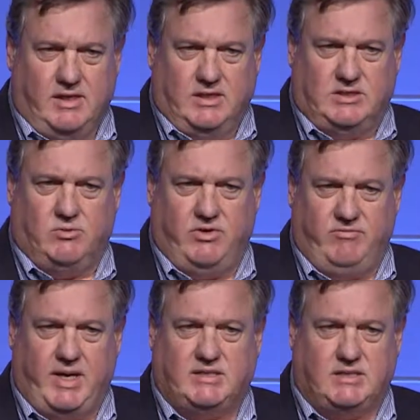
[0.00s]
So we
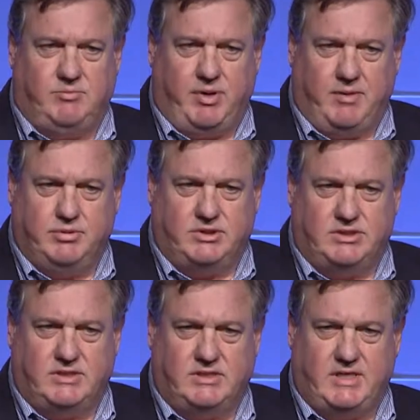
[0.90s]
basically published
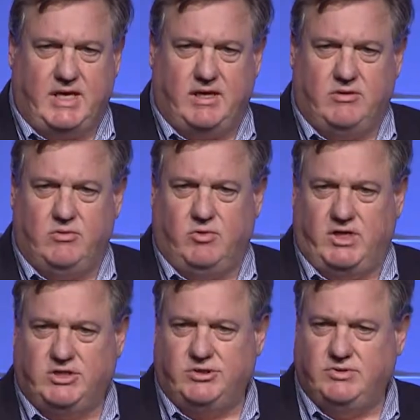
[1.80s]
the standard, we
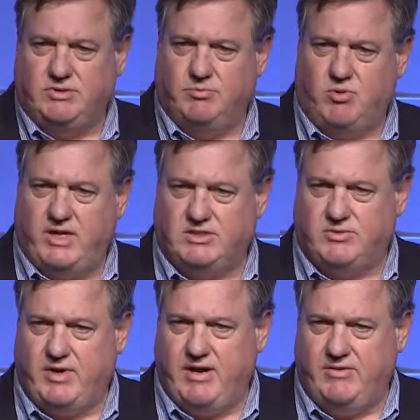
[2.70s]
issued some press
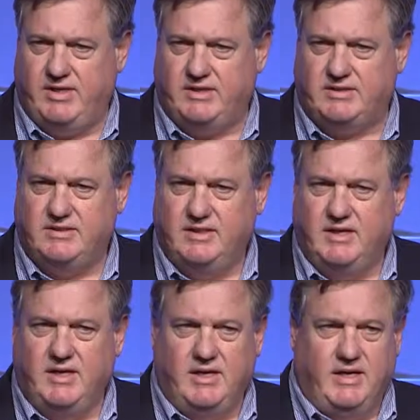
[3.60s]
around it,
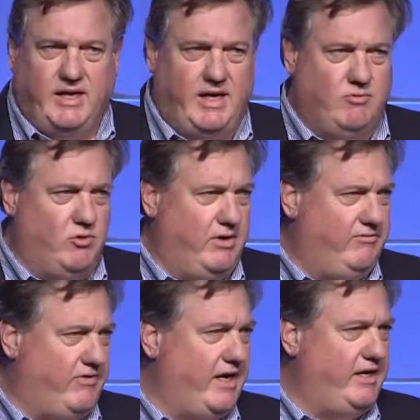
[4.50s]
and we're
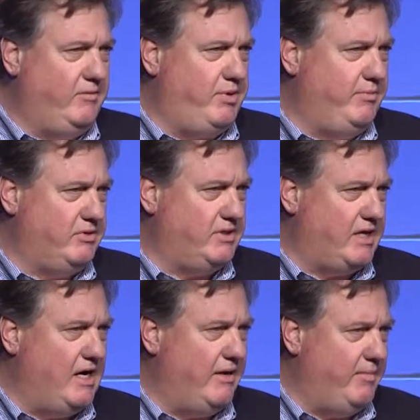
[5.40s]
inviting people to
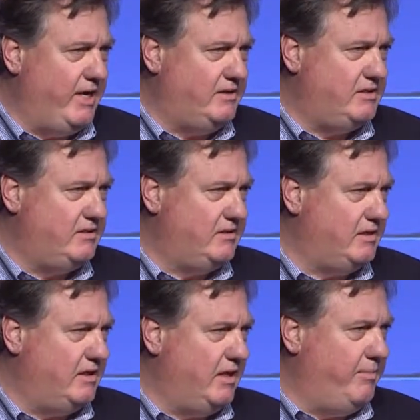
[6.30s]
comment
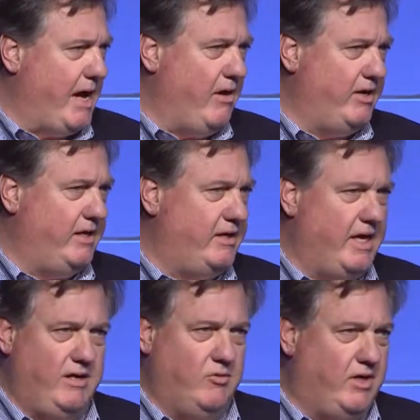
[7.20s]
about it,
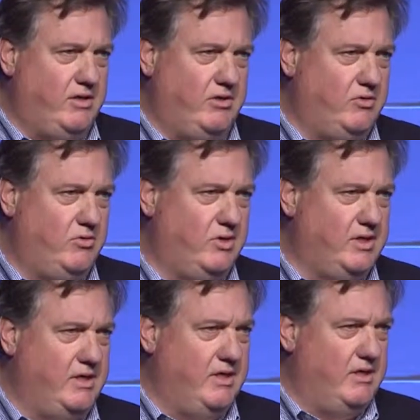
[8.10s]
anyone who
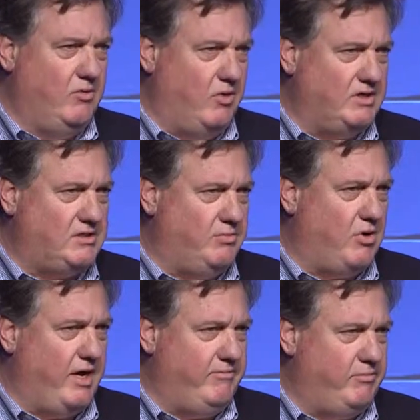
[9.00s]
wants to
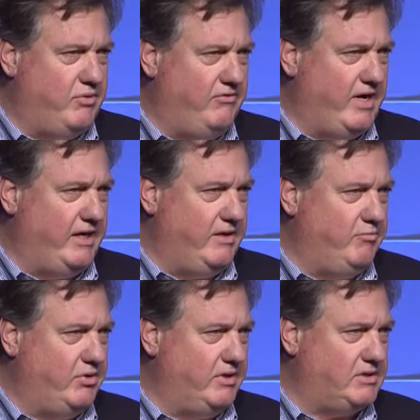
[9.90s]
provide
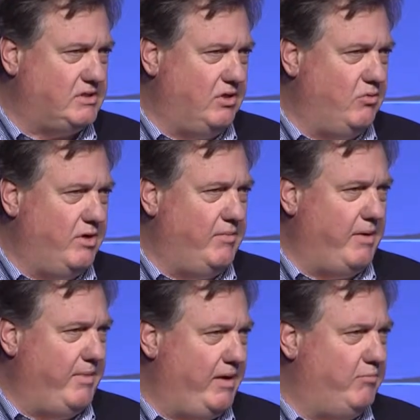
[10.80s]
input. So one of my
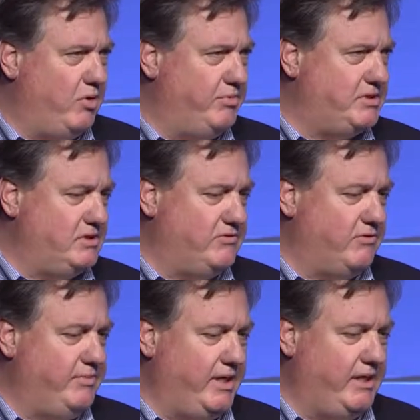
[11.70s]
main purposes for
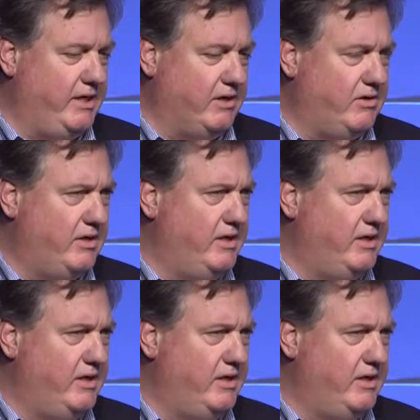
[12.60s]
being here